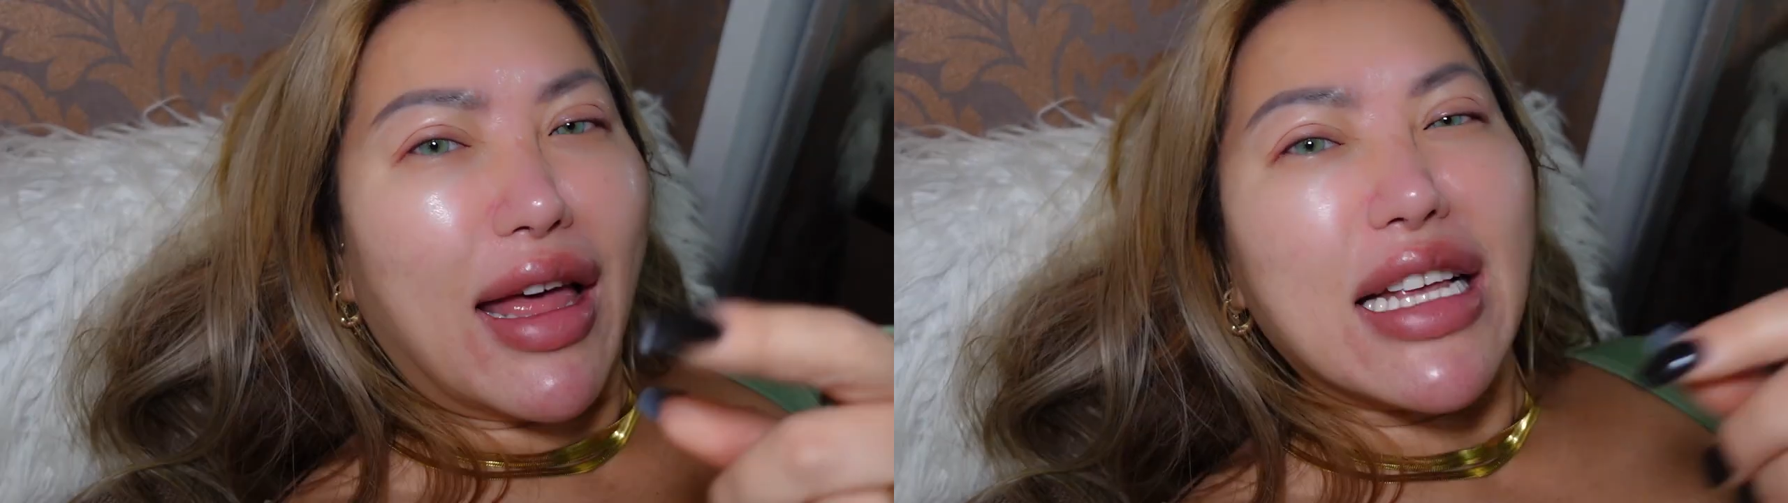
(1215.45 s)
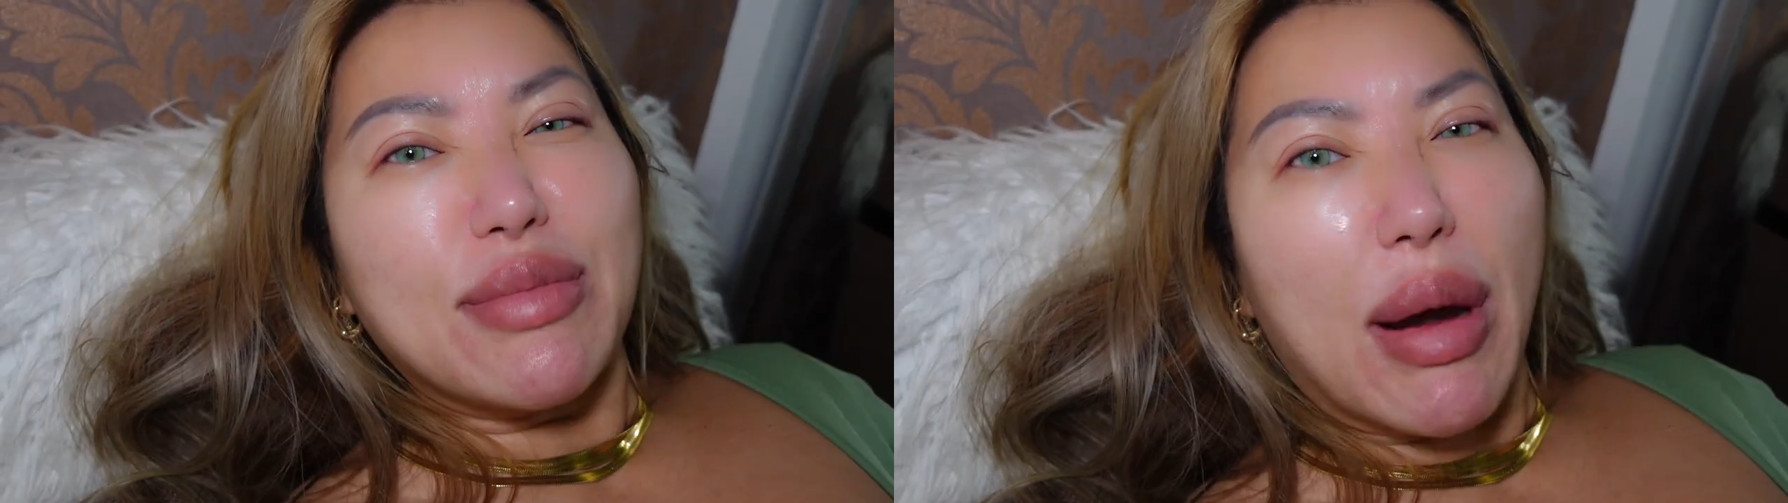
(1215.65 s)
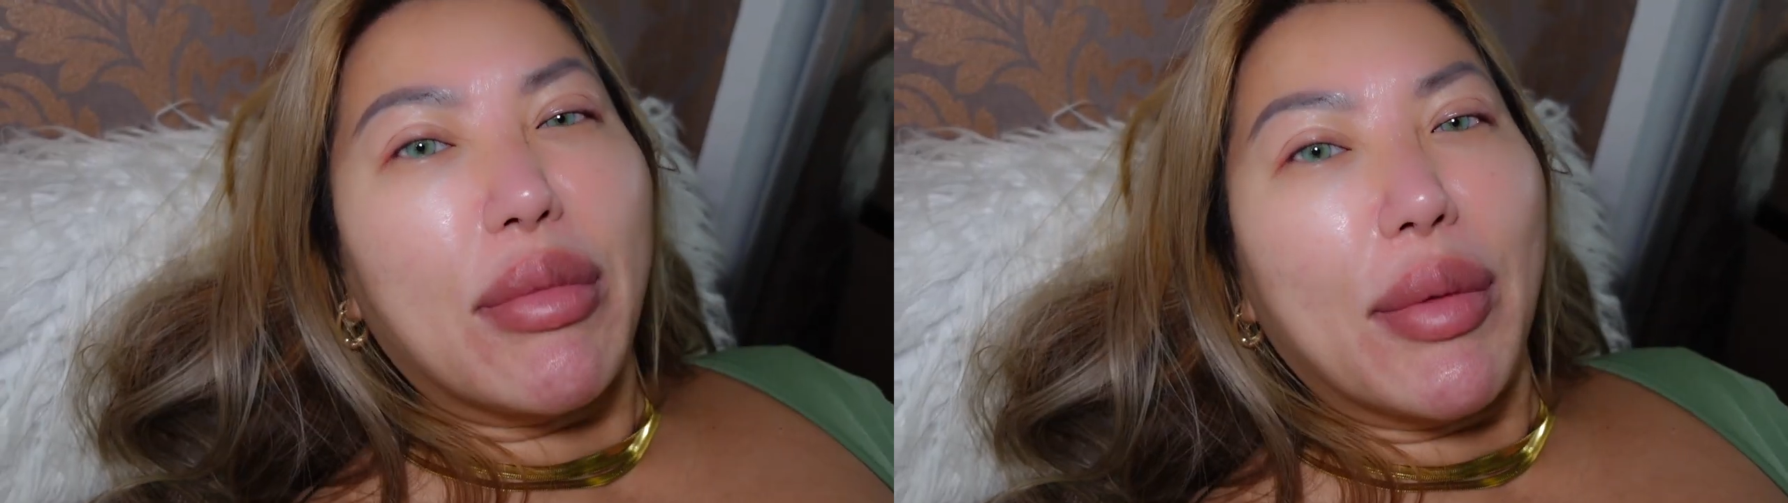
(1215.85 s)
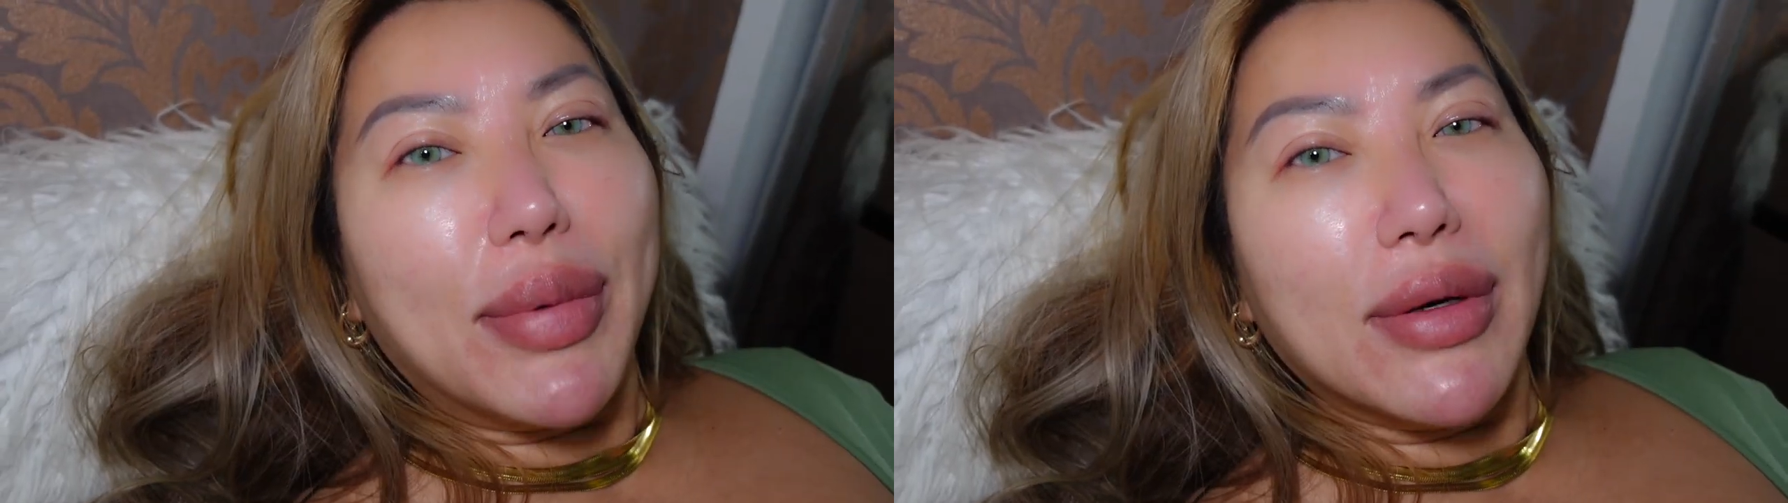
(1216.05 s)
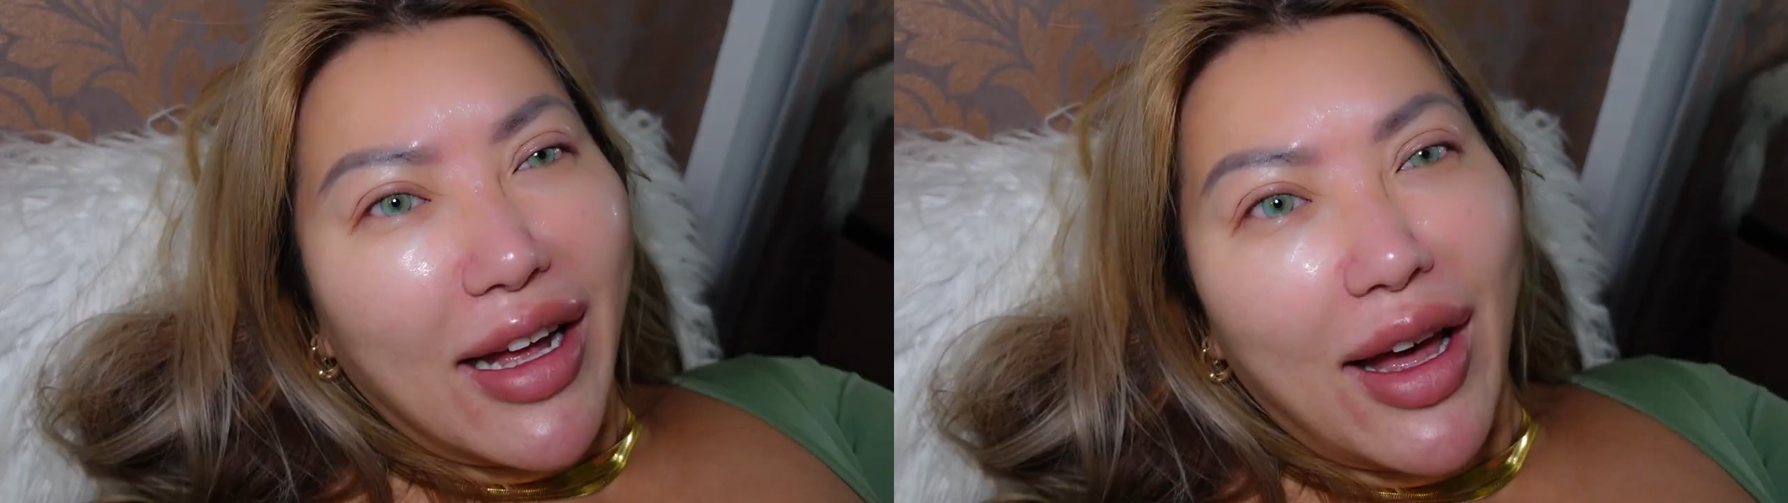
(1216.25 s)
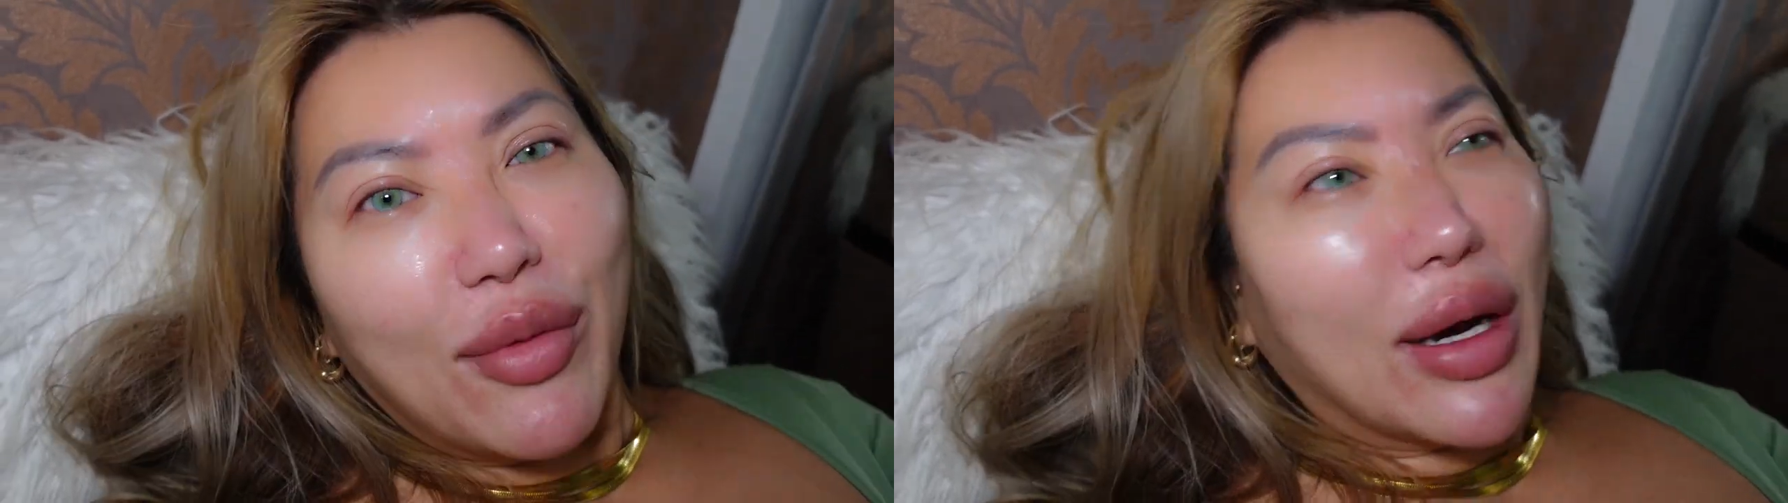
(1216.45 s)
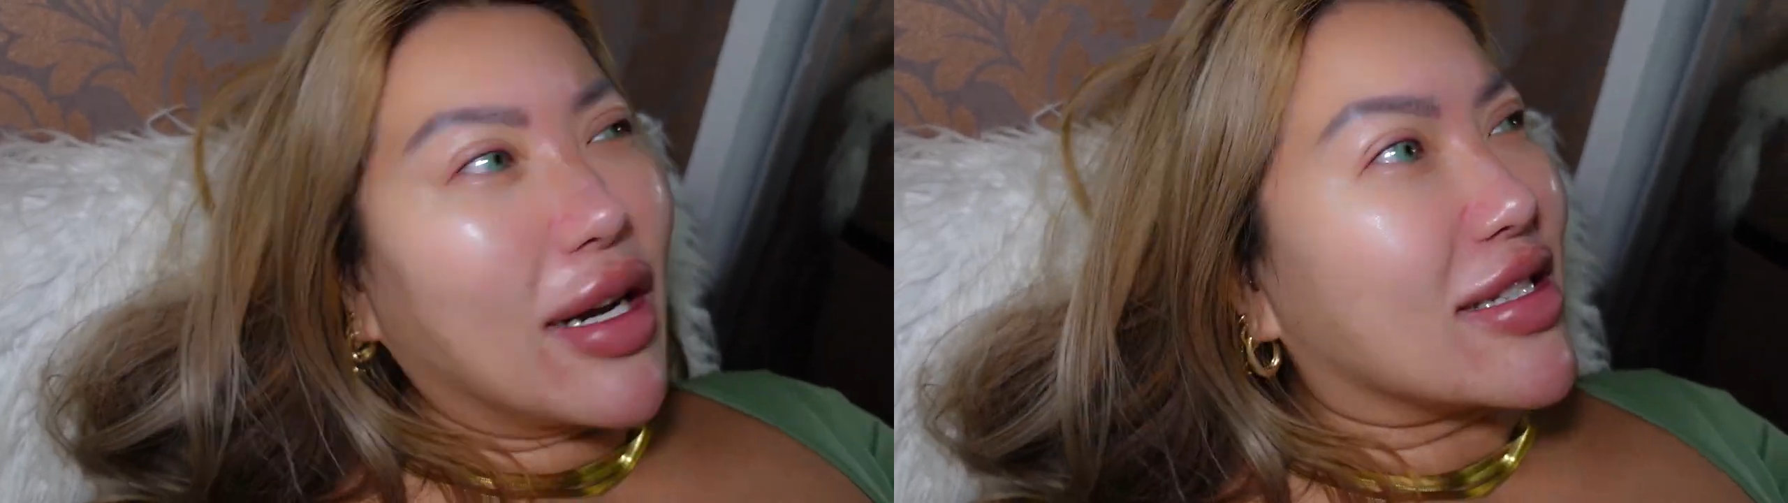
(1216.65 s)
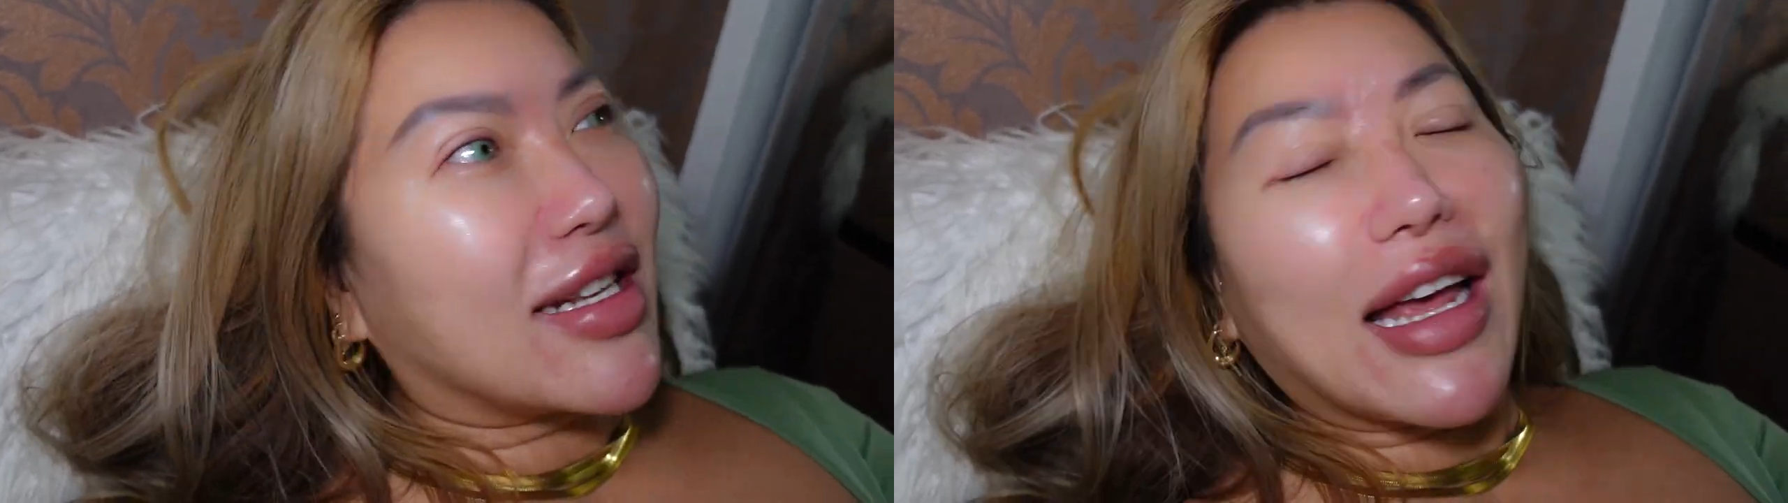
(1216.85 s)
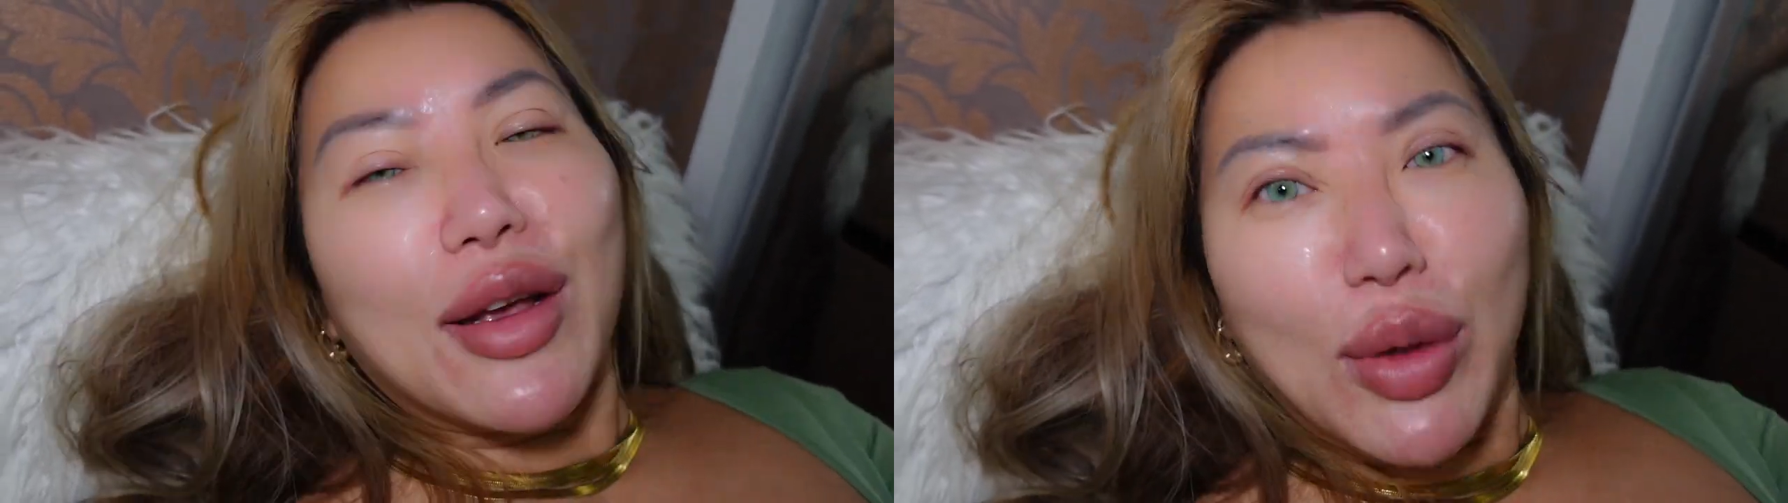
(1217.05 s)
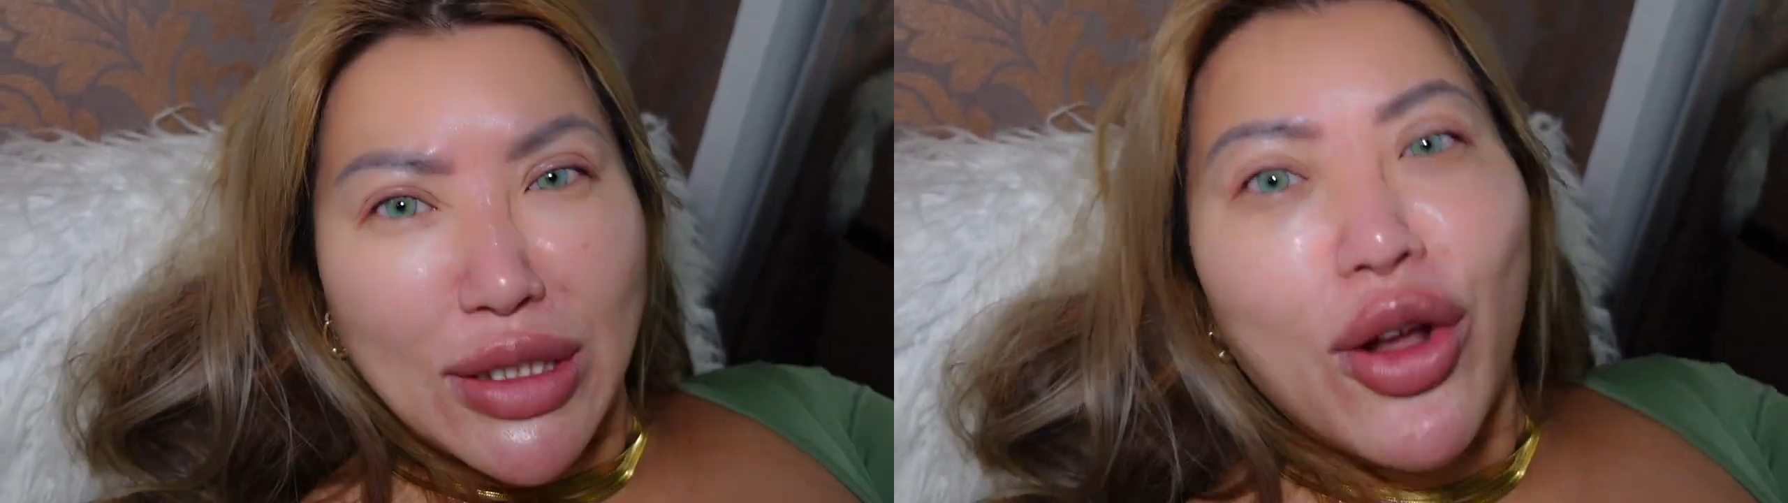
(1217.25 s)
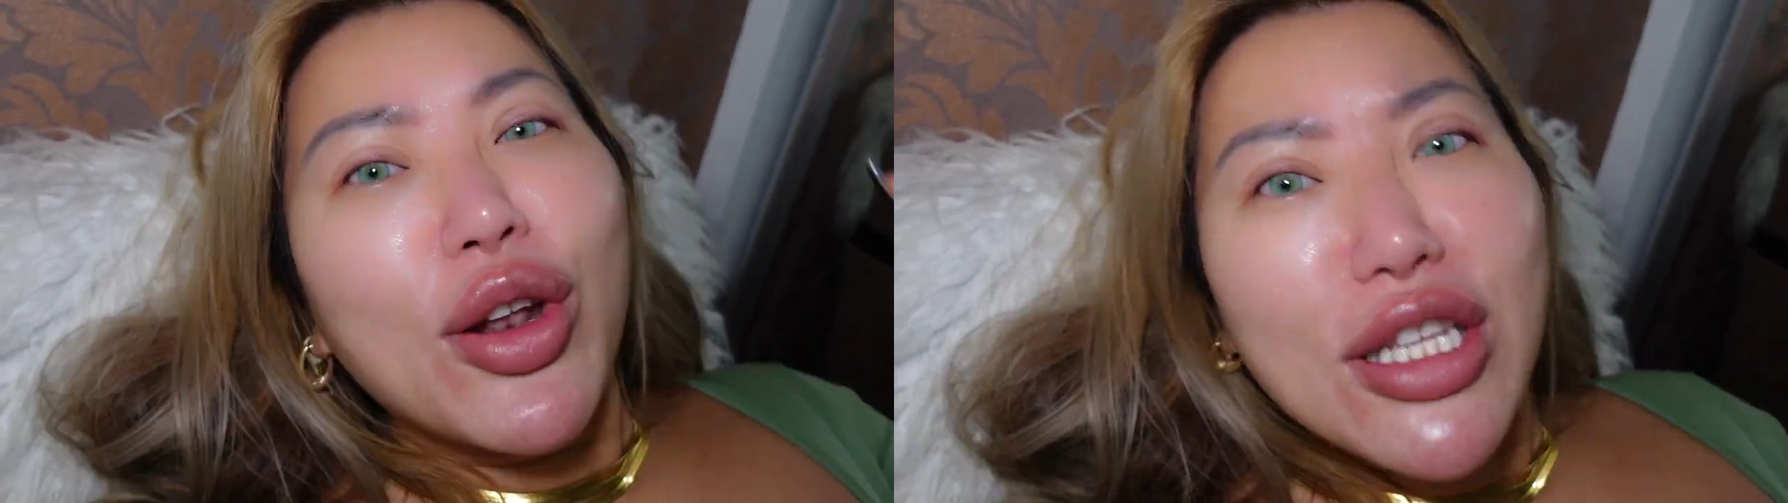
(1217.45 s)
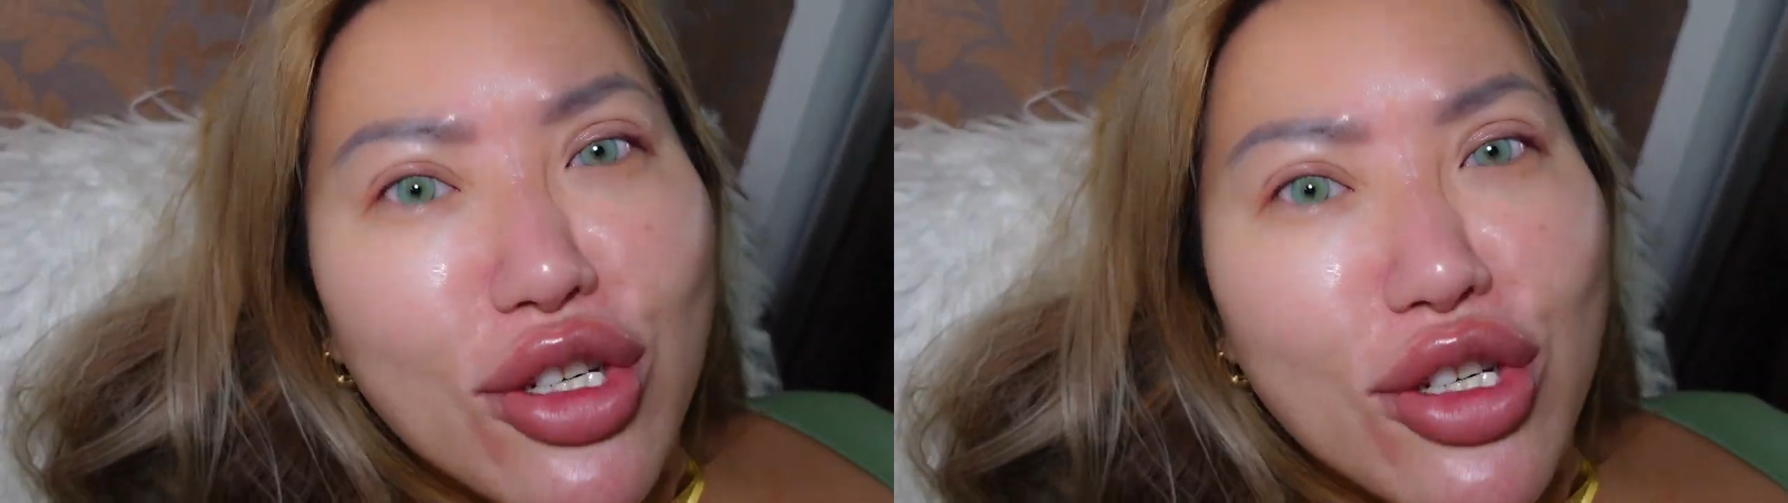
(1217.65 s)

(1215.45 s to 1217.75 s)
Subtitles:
that's memorable. Her one looks like what's on the